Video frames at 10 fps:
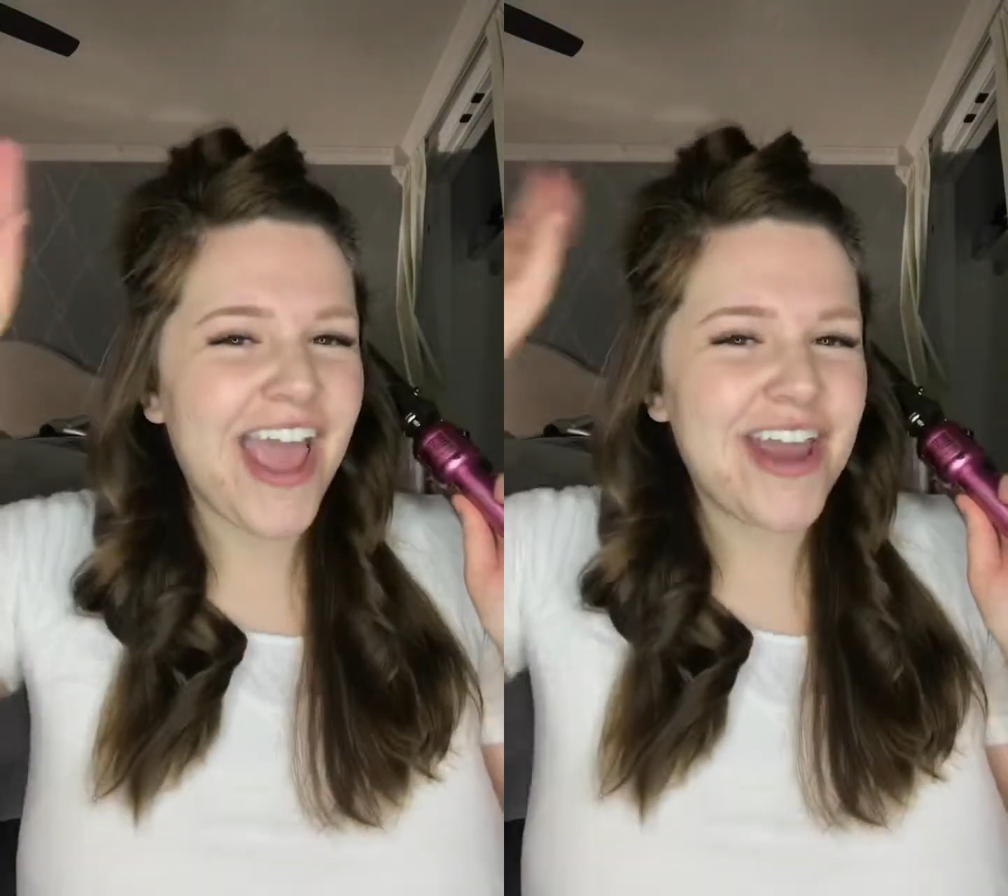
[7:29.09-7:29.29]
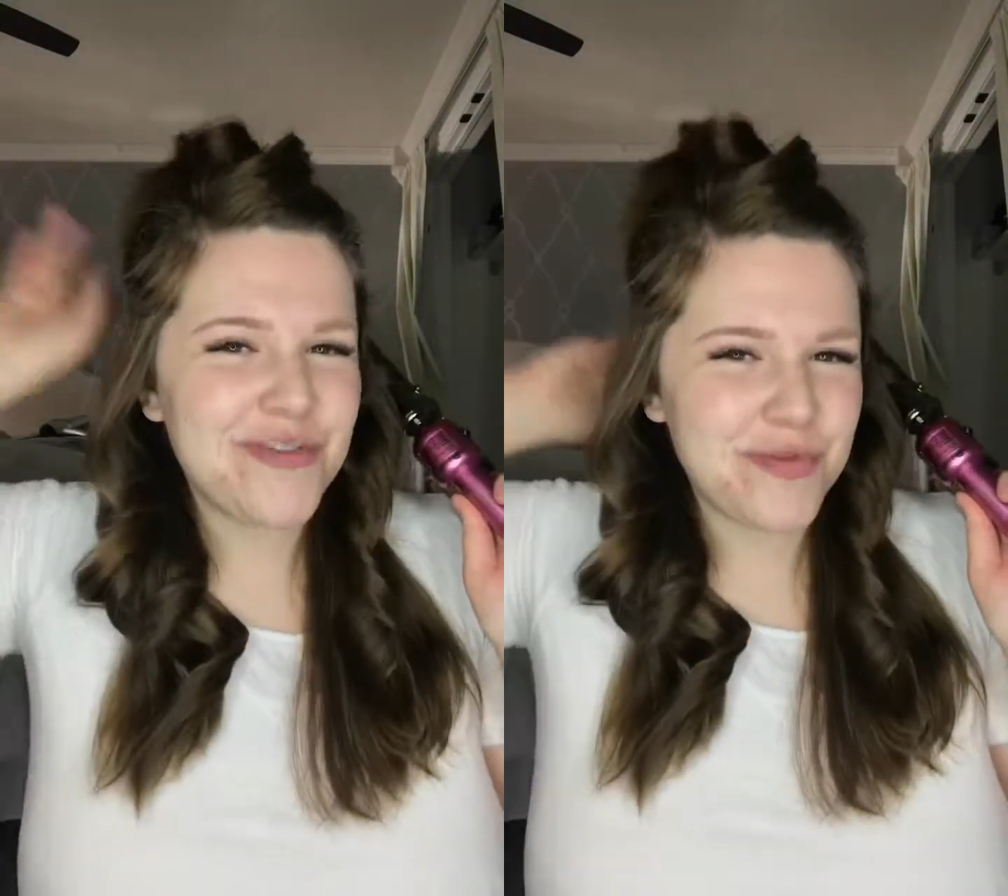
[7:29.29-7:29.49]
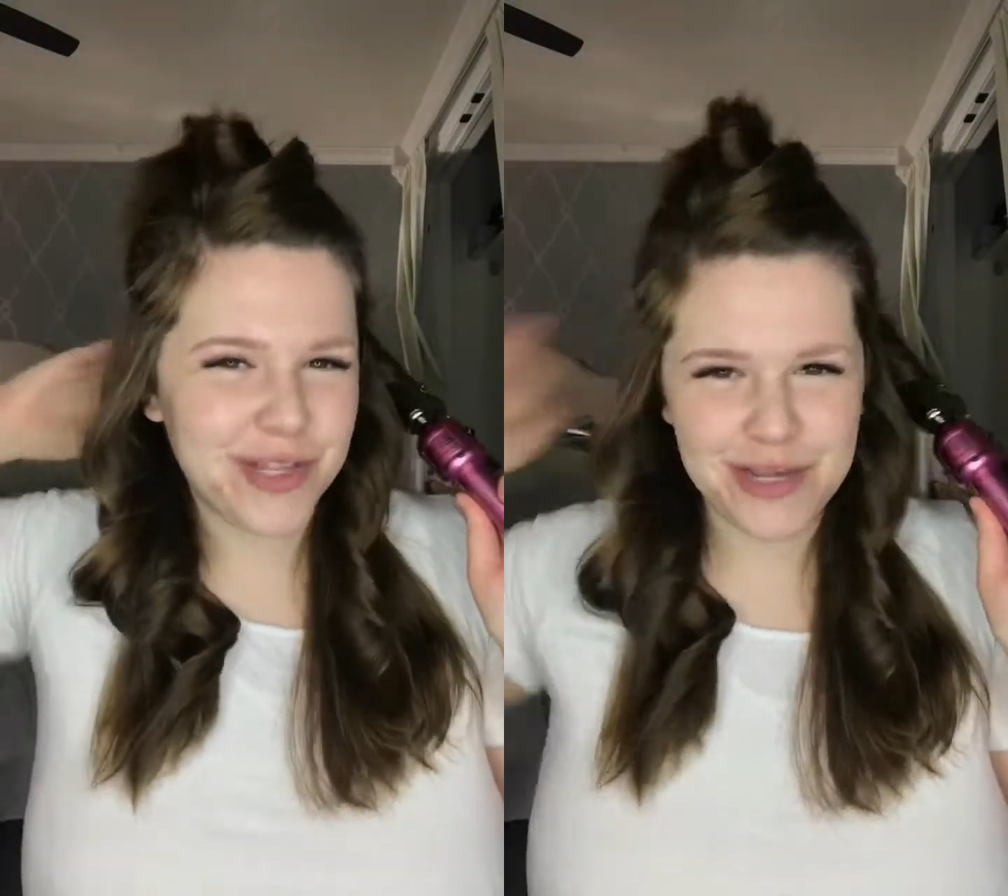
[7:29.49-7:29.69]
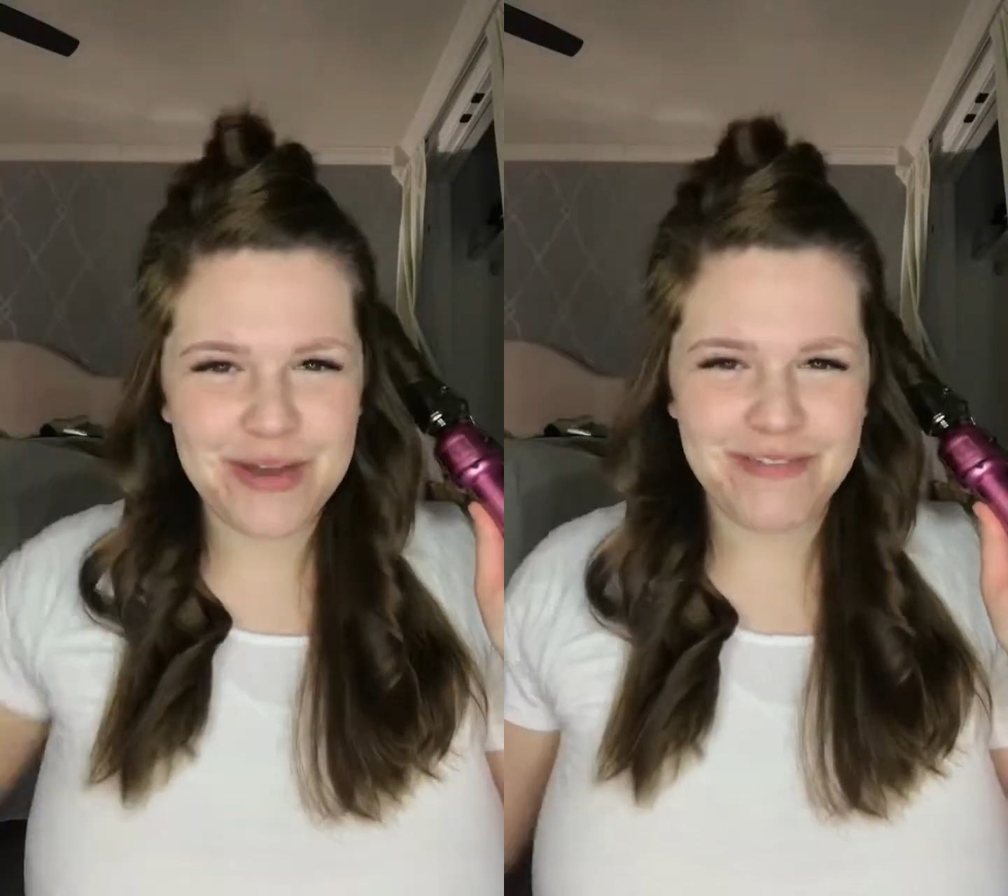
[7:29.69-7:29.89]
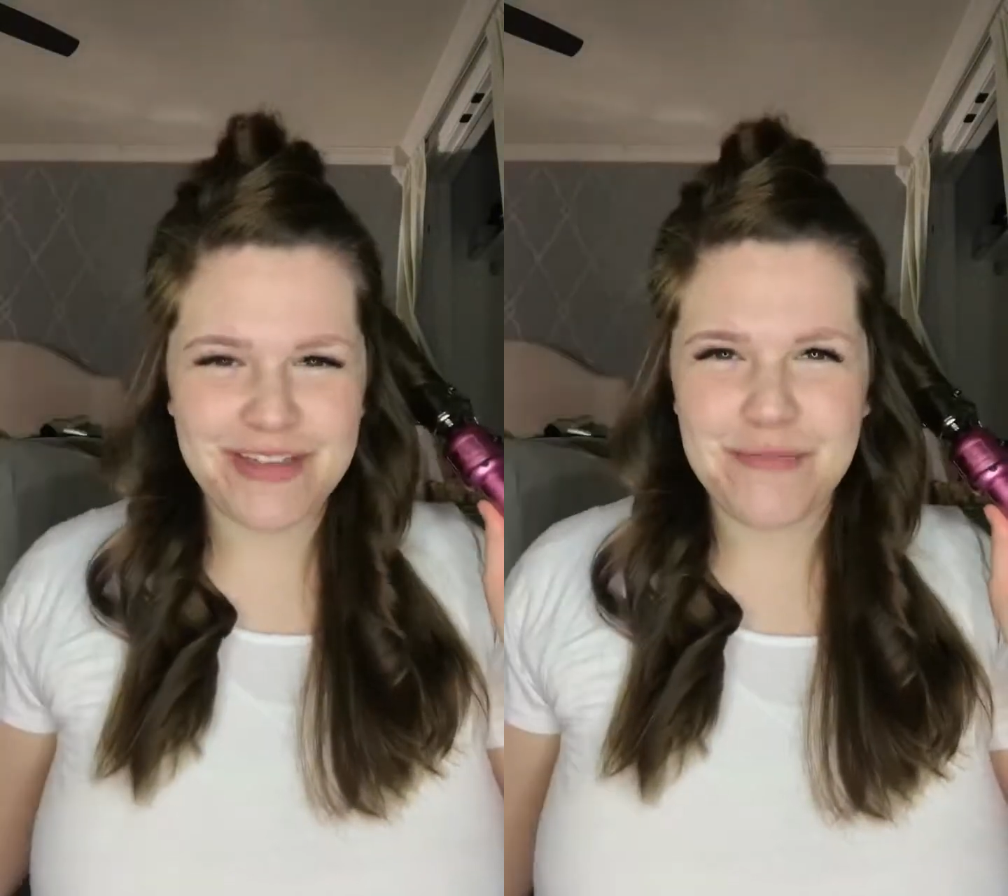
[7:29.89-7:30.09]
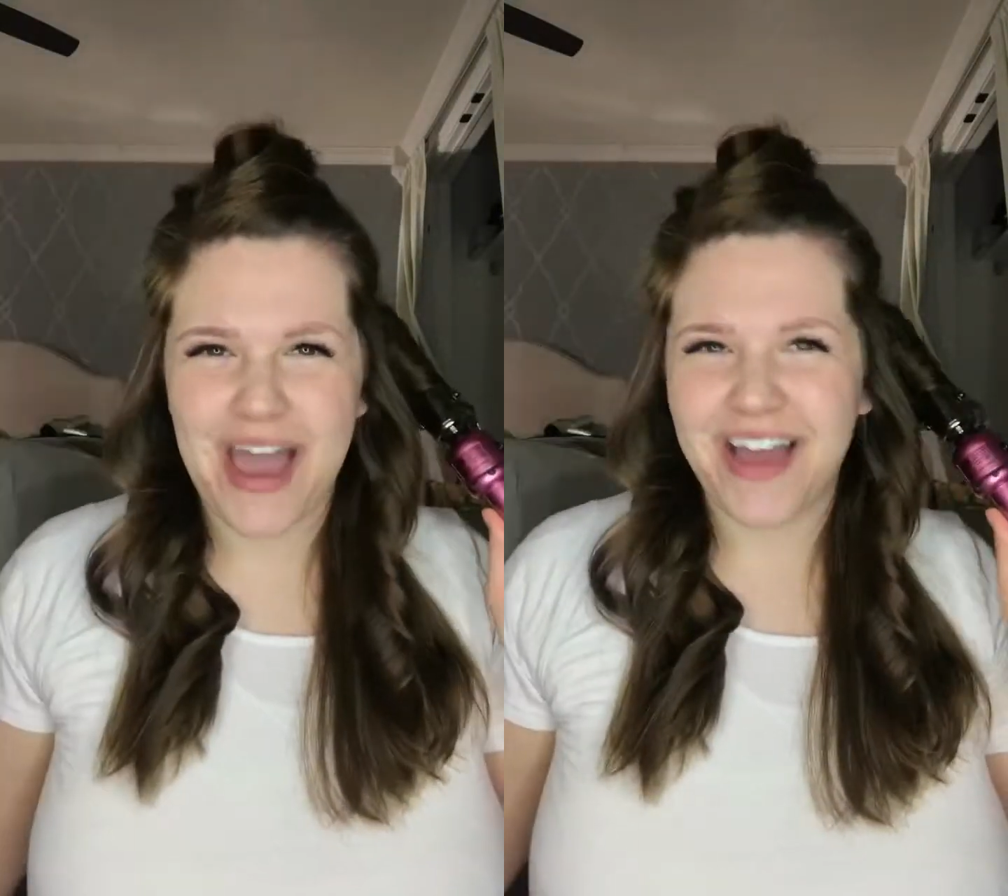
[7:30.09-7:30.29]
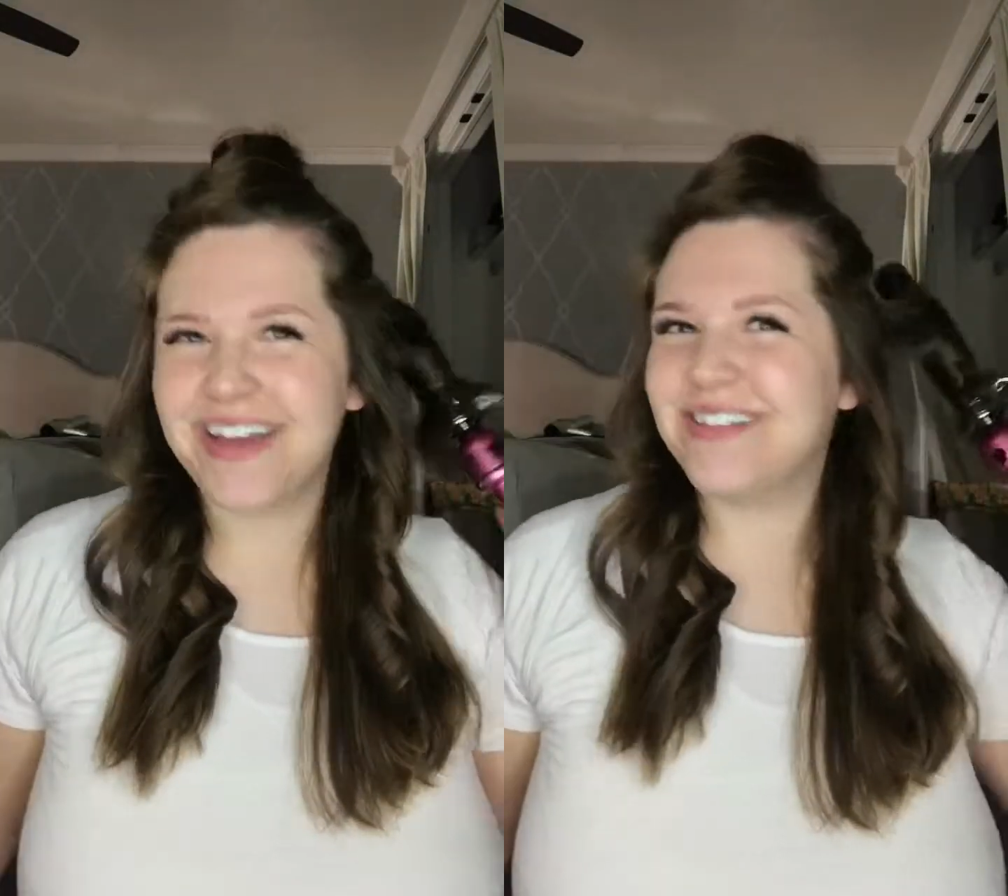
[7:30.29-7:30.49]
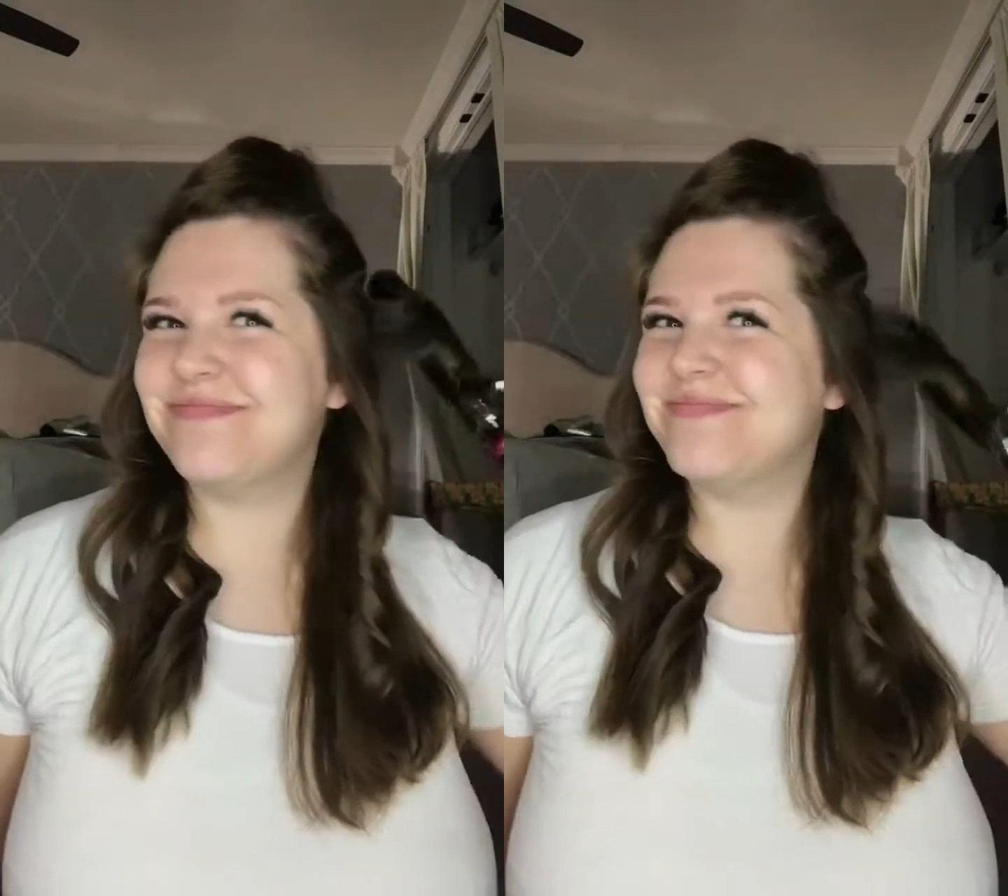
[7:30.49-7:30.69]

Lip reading: and really wavy in the back.